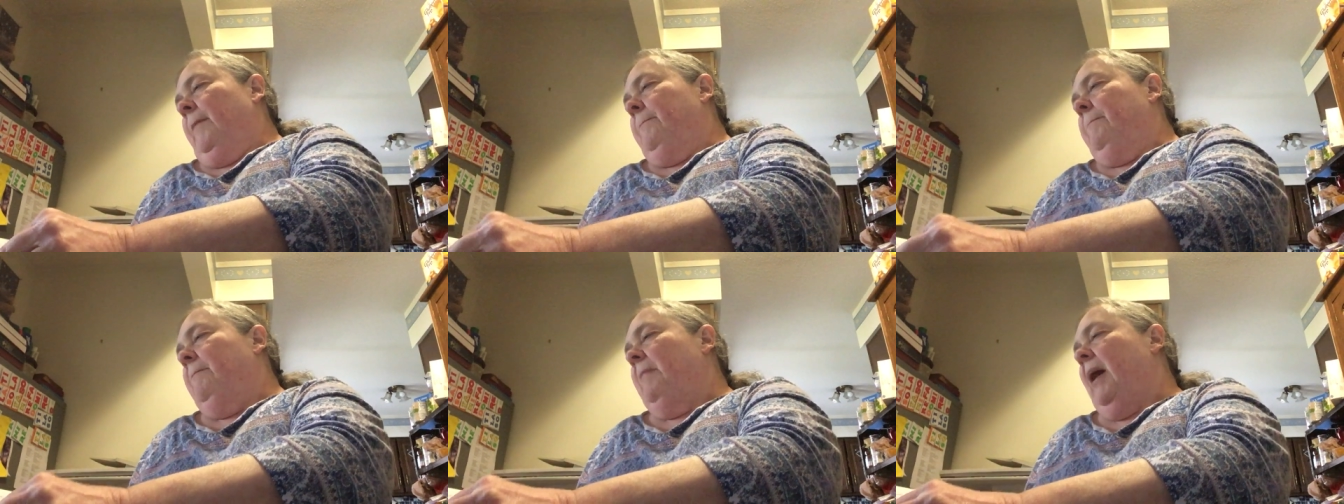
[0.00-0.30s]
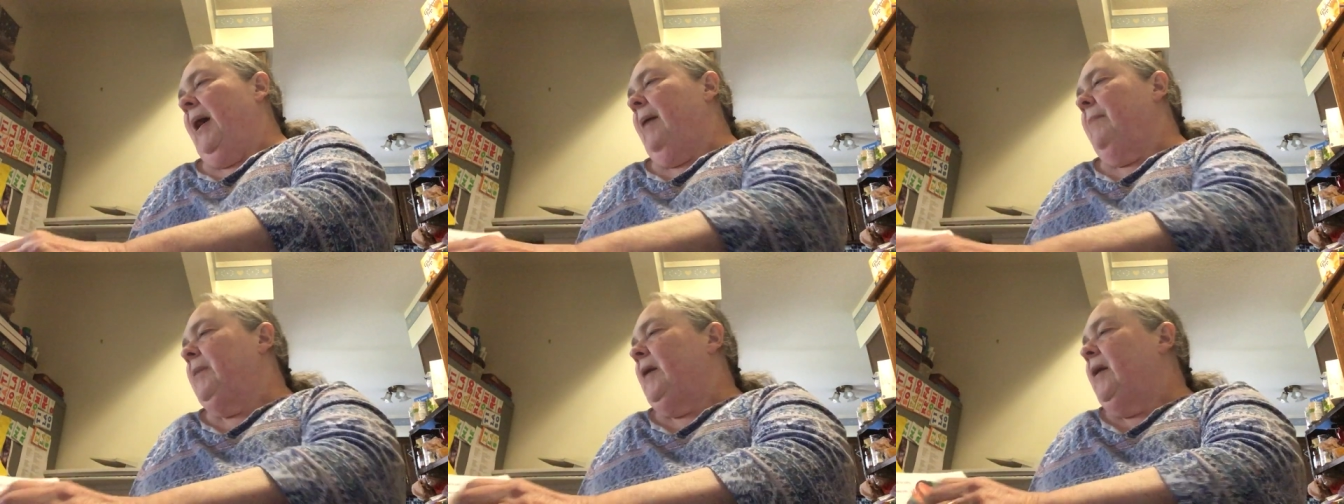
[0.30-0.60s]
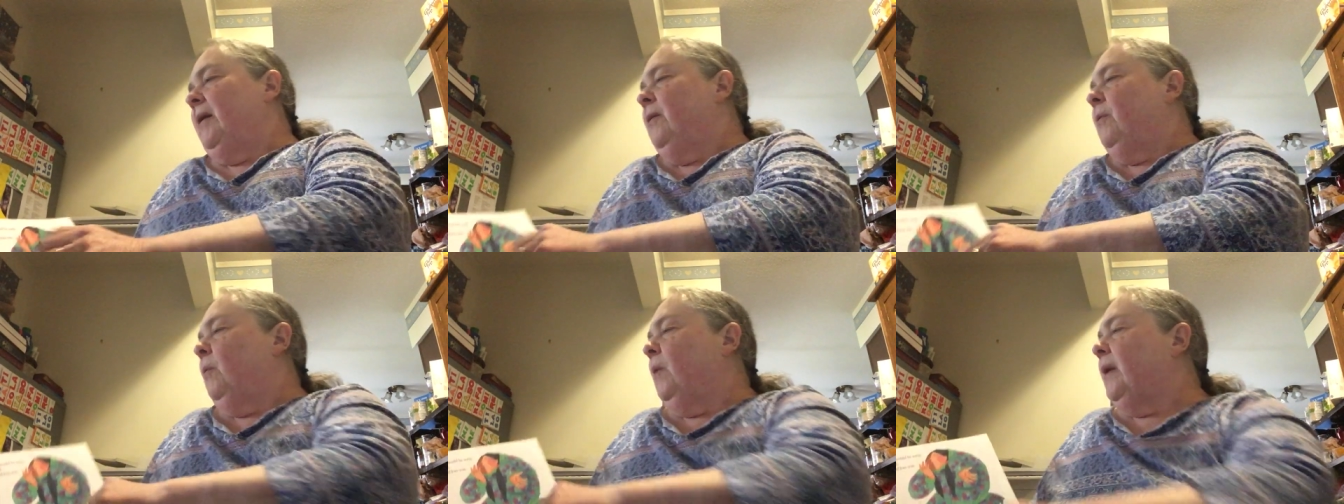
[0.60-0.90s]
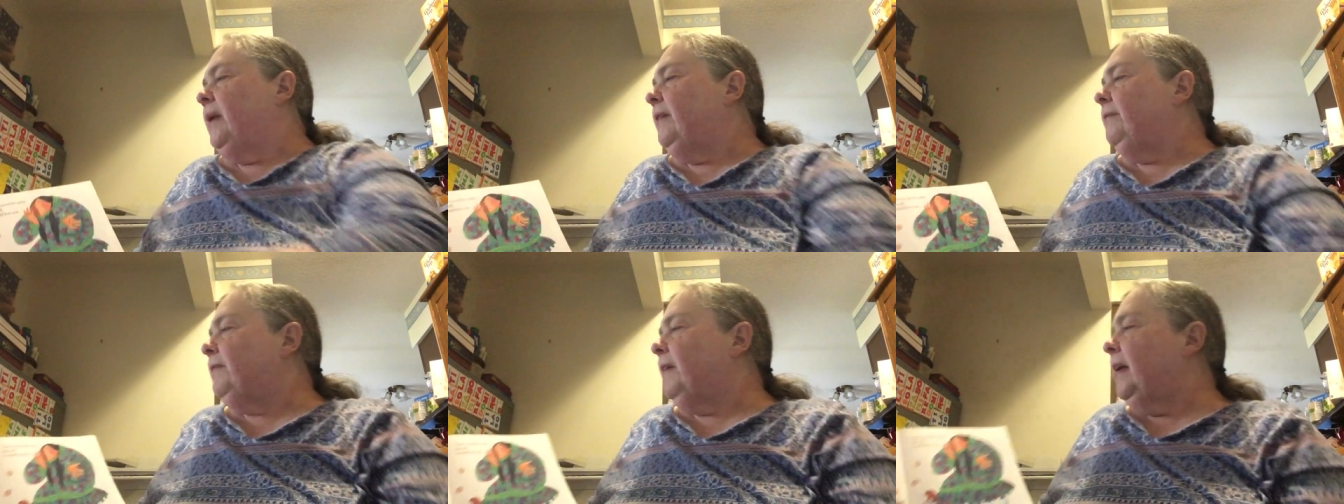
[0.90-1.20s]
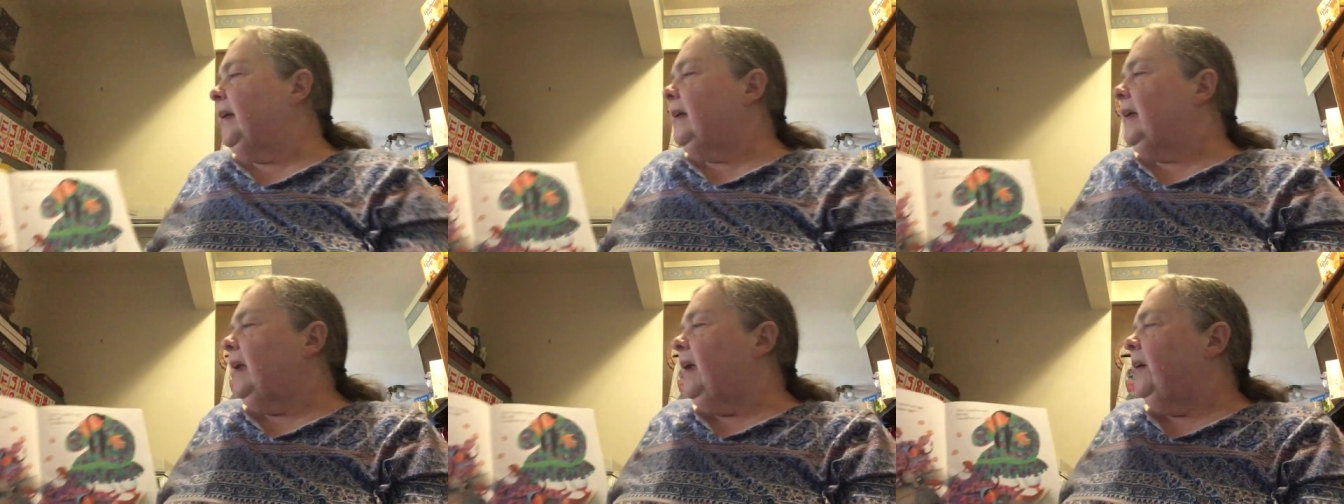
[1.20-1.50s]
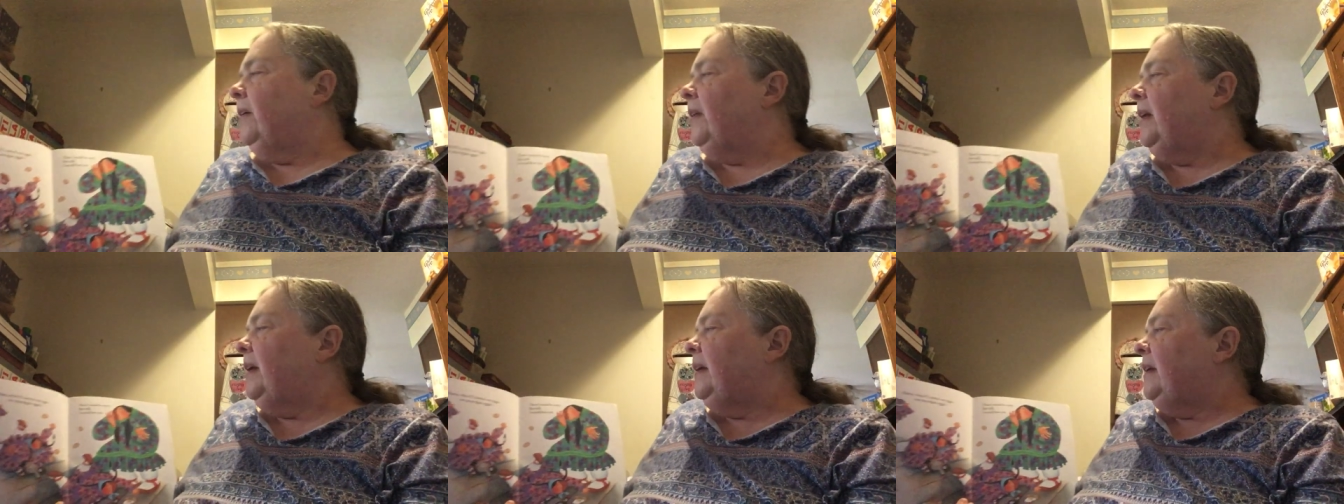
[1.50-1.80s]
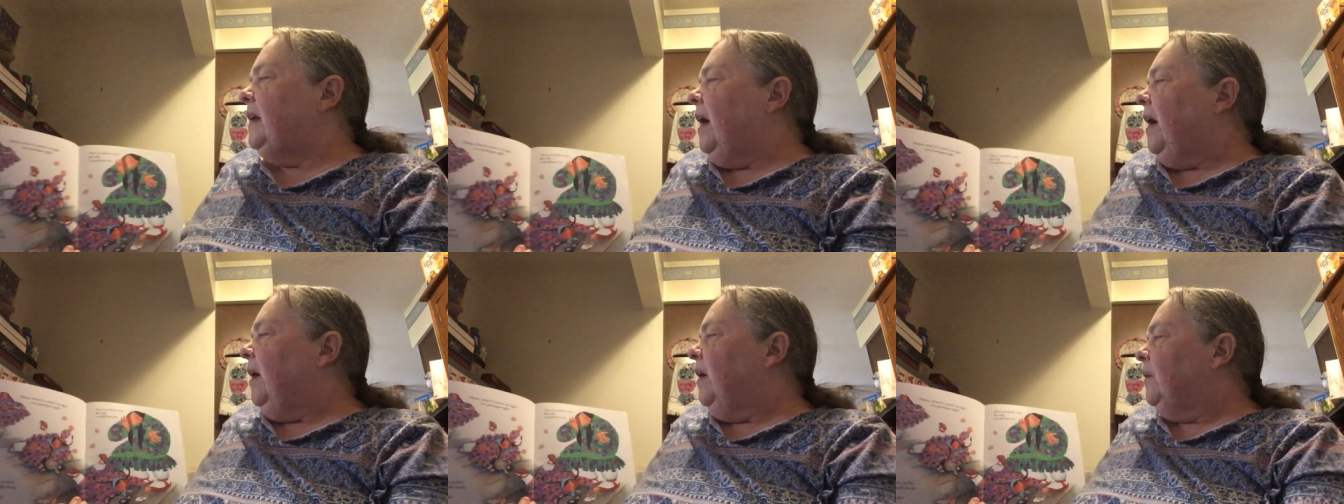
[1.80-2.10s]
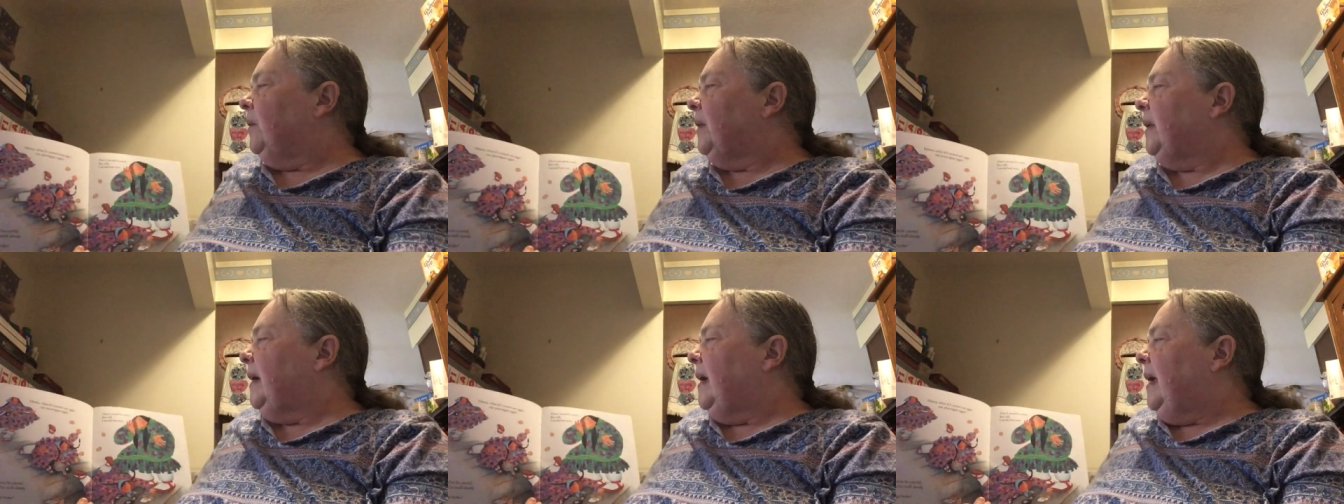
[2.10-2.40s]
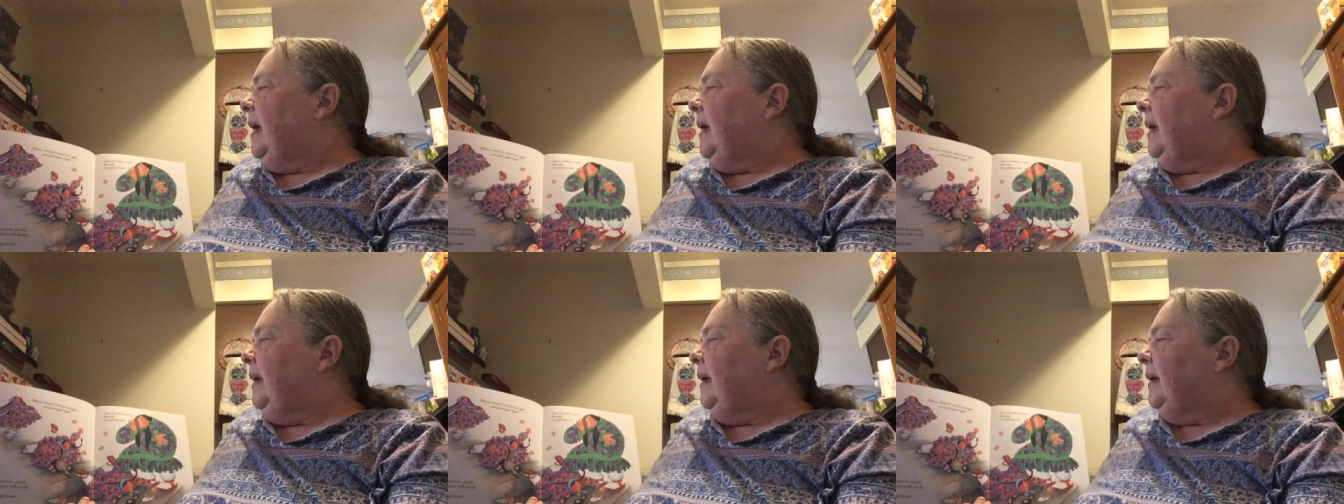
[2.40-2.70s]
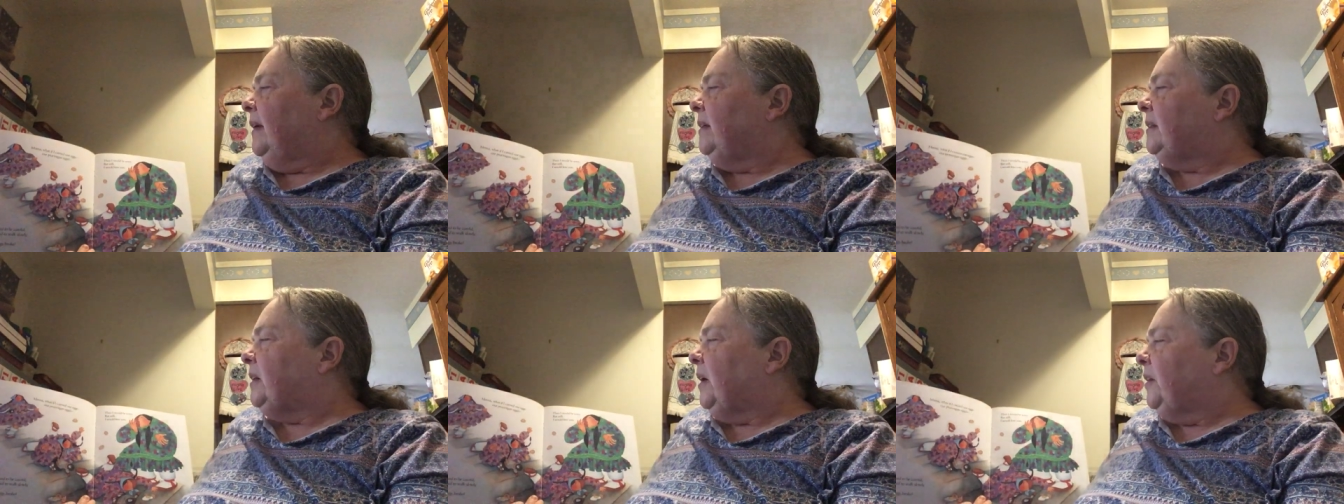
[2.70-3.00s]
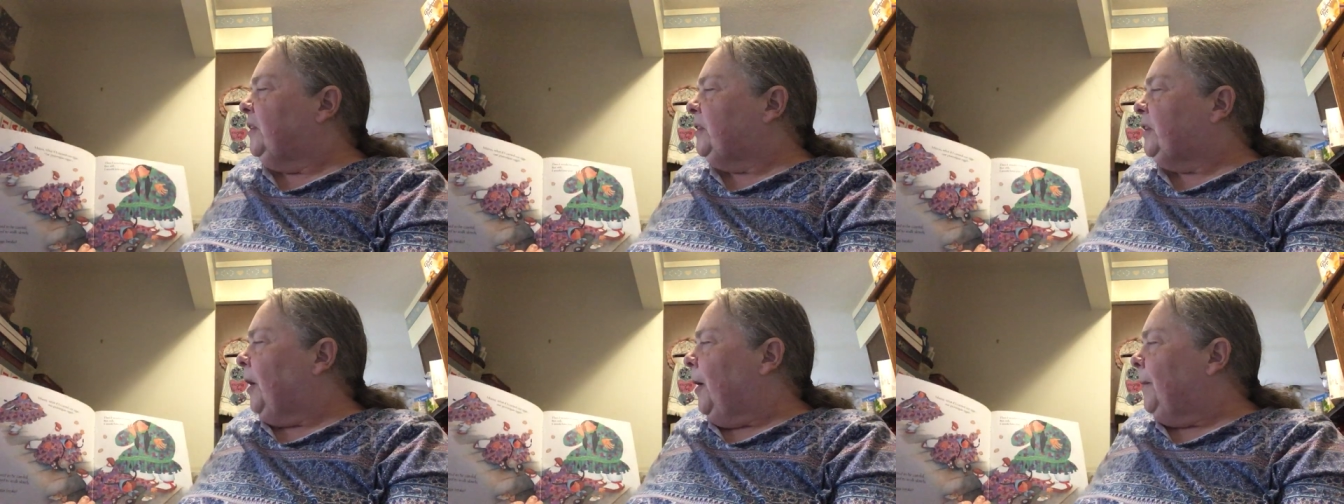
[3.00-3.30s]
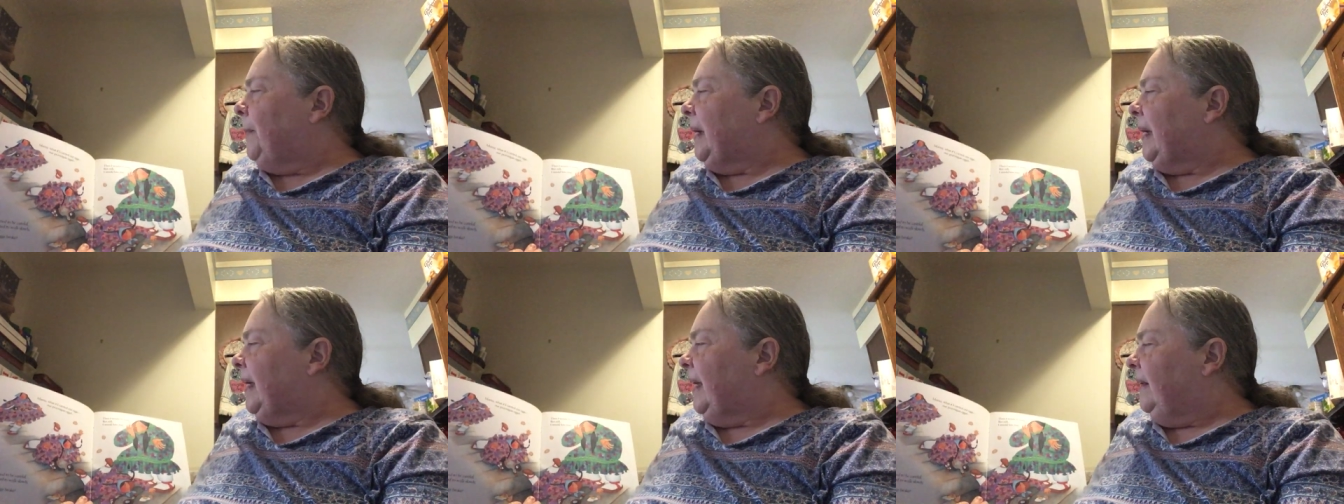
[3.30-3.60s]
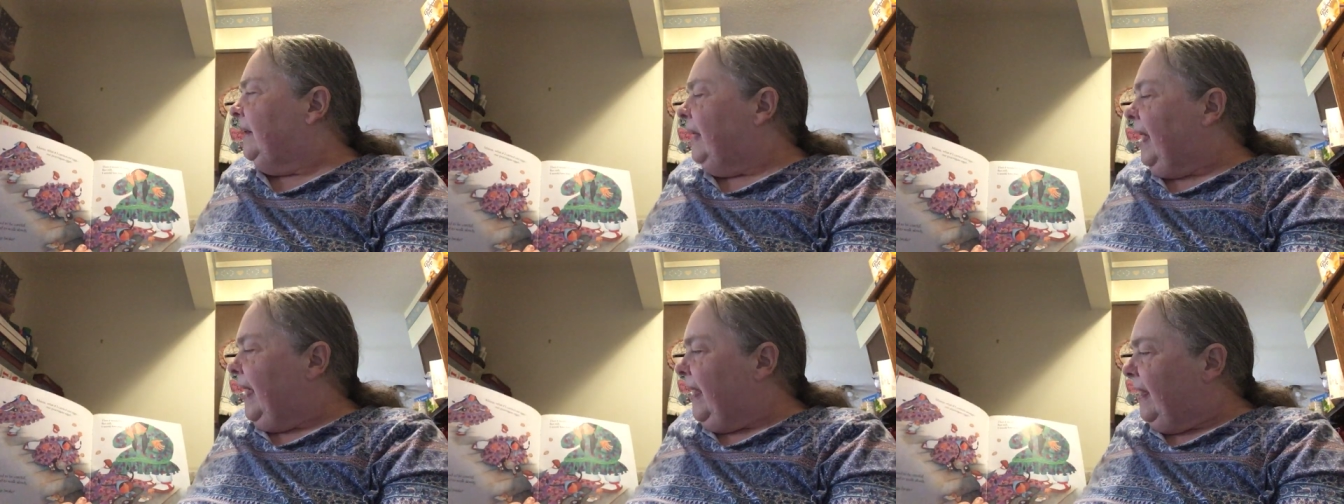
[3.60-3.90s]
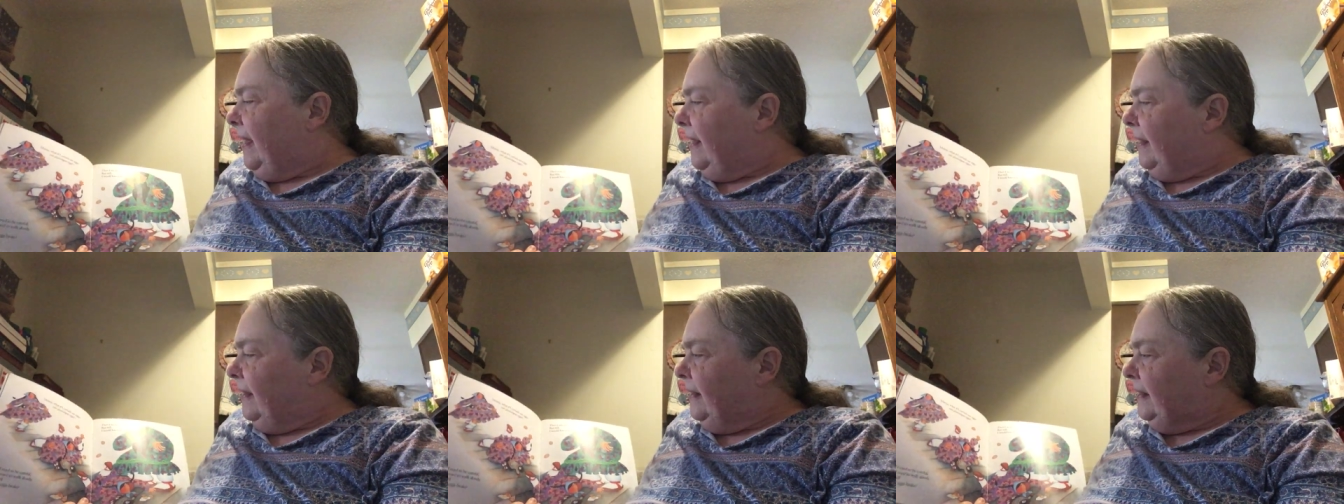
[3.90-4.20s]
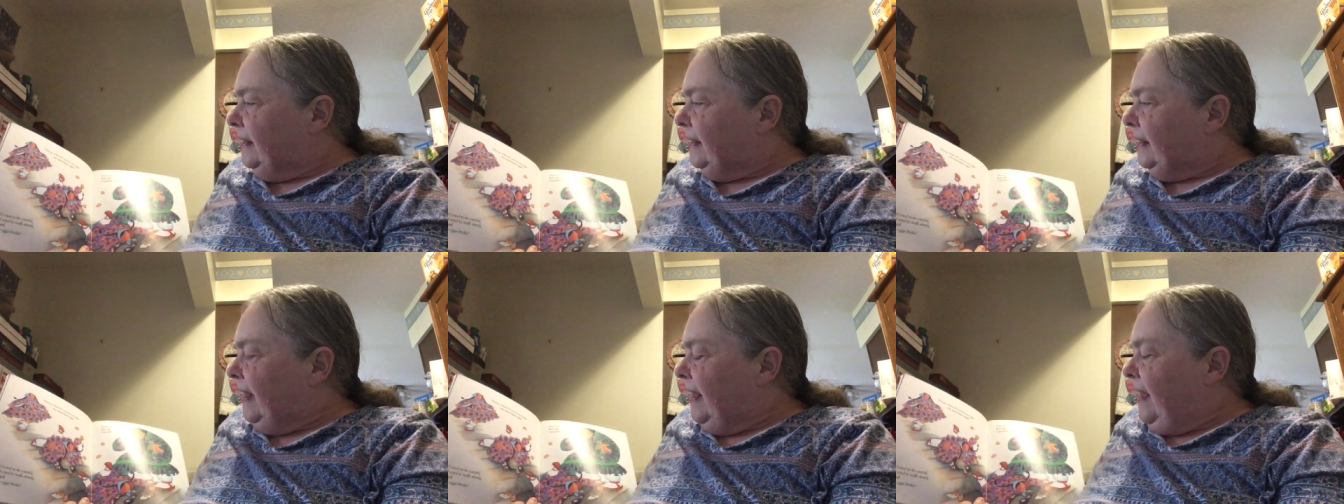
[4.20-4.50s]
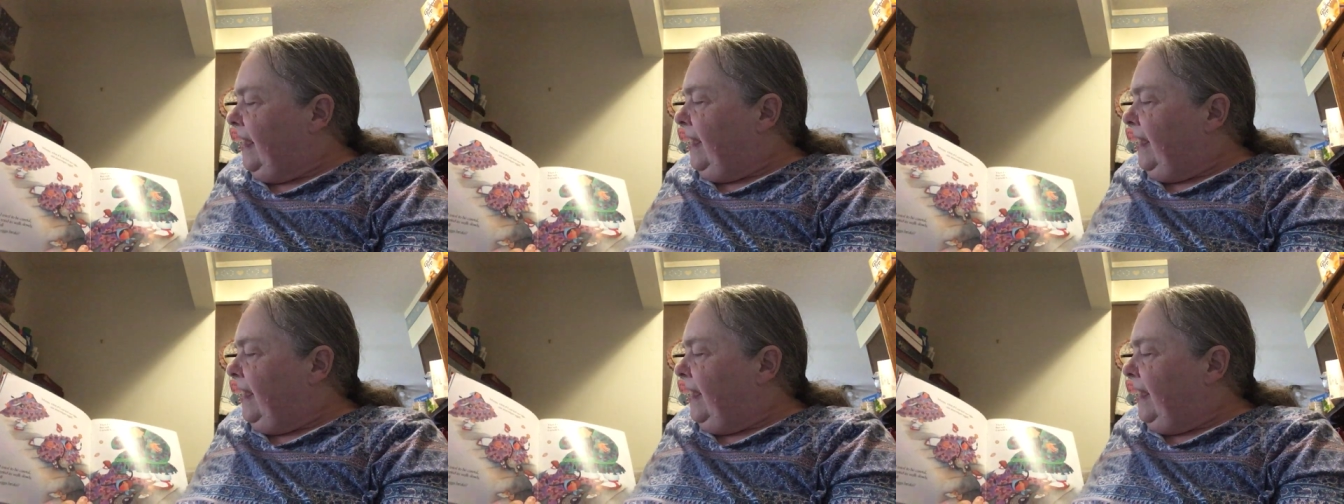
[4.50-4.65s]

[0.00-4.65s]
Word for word: Mama, what if I carried our eggs, our ptarmigan eggs,